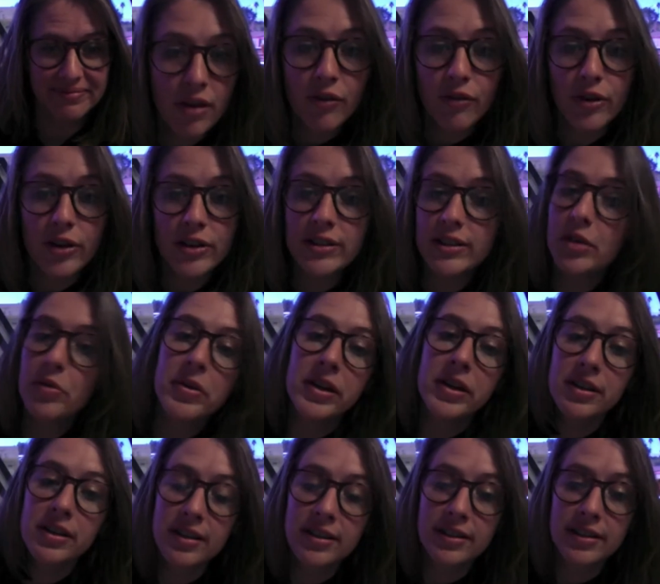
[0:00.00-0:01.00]
First, I want
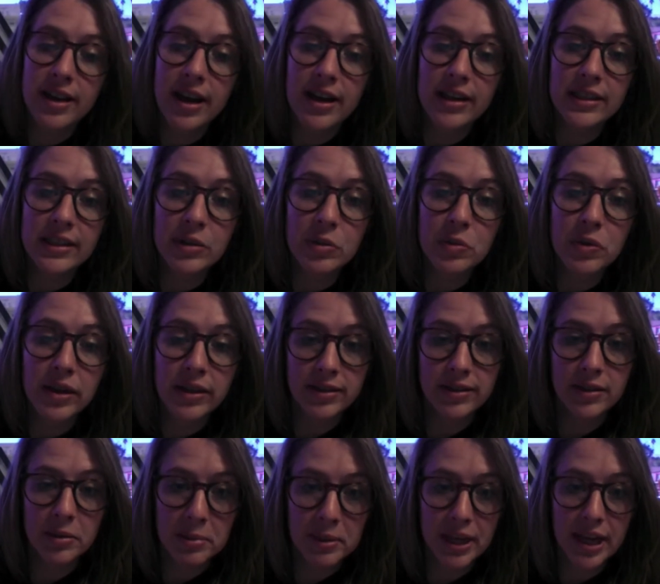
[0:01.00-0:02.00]
to discuss what
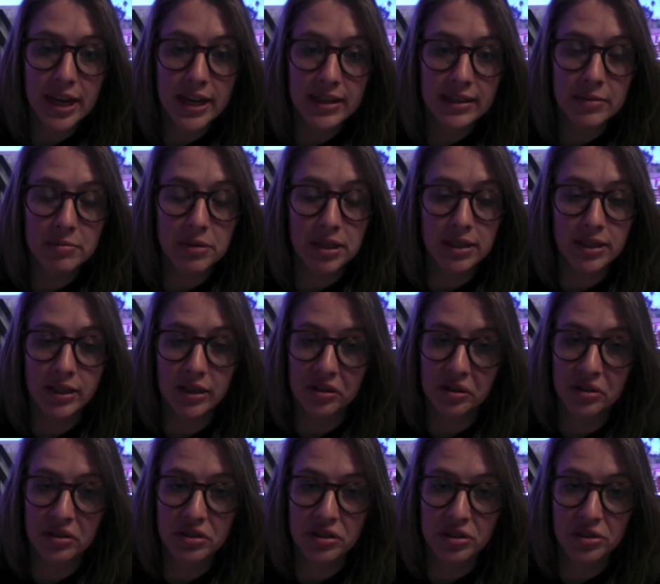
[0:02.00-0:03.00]
supplies and
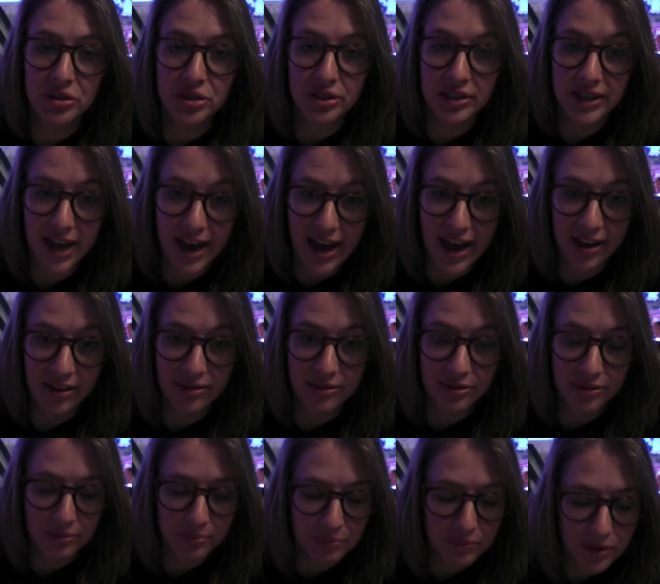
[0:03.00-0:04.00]
materials you should
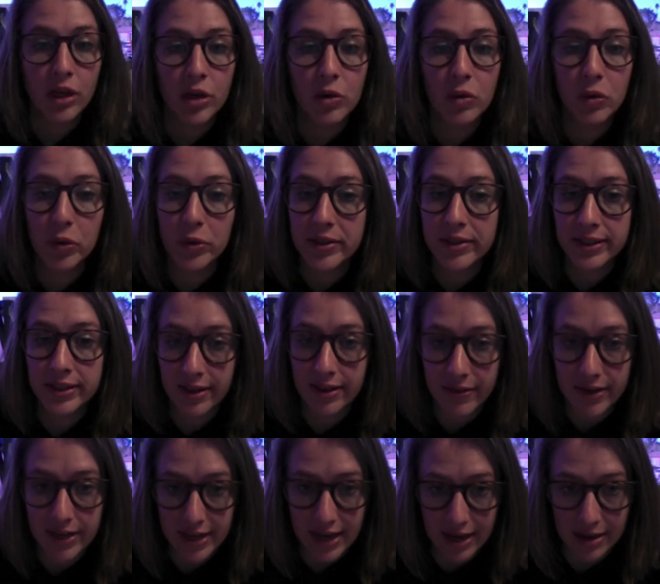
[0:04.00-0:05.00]
have. You will receive
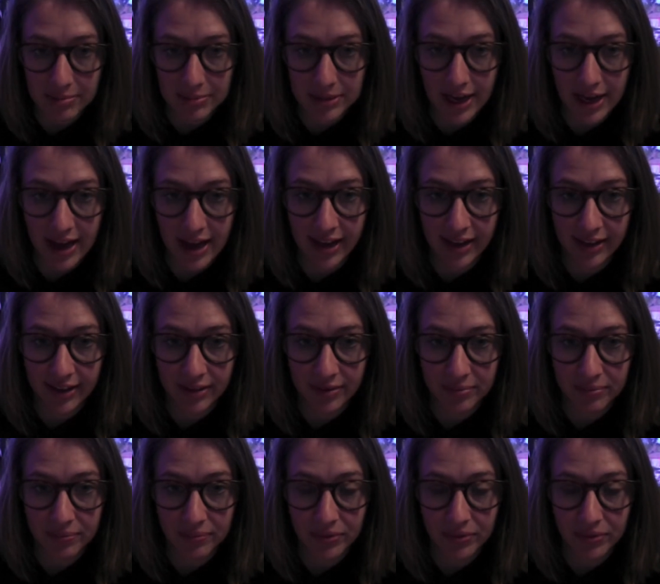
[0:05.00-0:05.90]
a name tag.